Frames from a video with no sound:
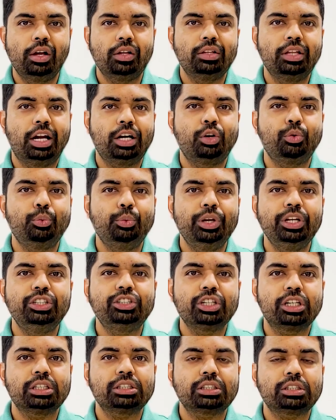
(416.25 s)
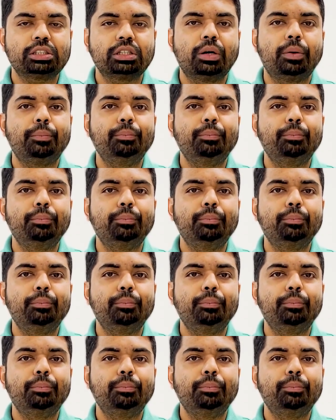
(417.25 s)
that we just